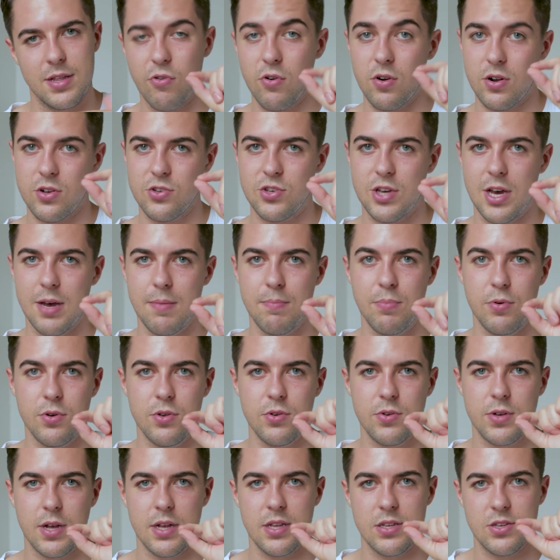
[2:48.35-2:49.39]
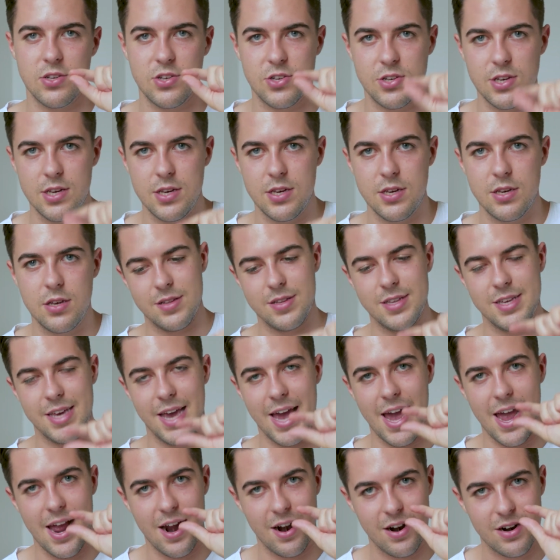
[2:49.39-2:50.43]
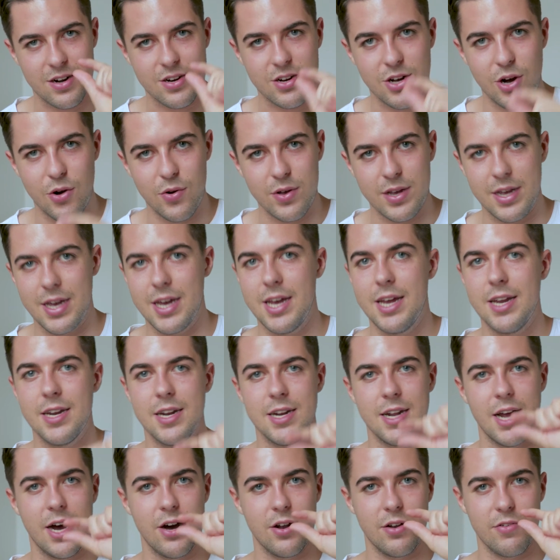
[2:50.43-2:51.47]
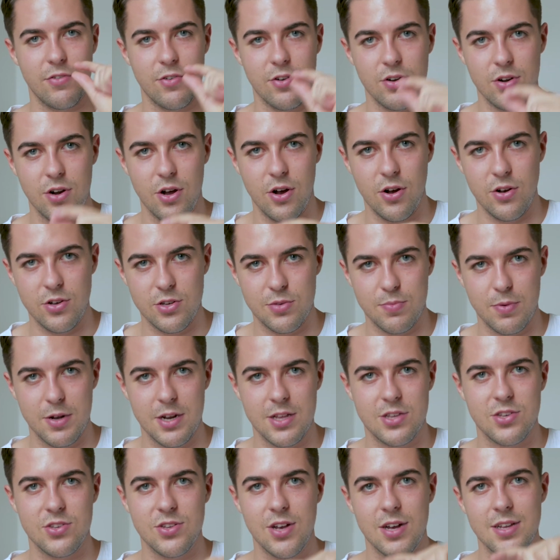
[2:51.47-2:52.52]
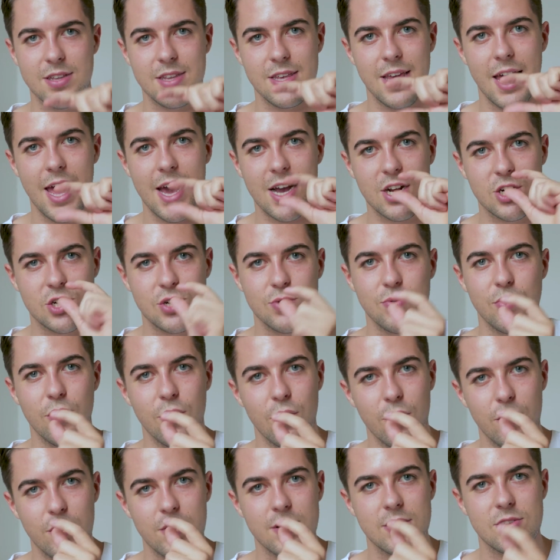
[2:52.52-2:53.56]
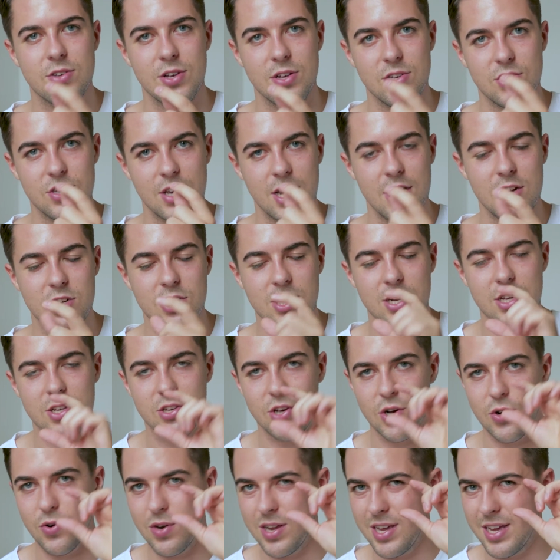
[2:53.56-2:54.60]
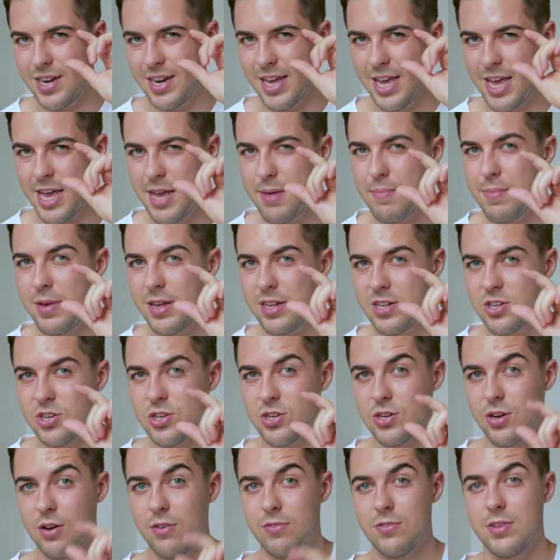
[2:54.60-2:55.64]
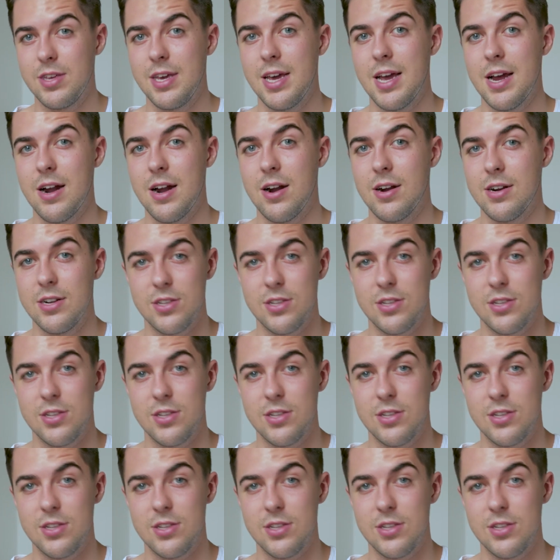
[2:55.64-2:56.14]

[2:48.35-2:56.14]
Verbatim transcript: For example, you can see the air going in and out of your nose, but it's not the actual sensation, it's only an image of the air.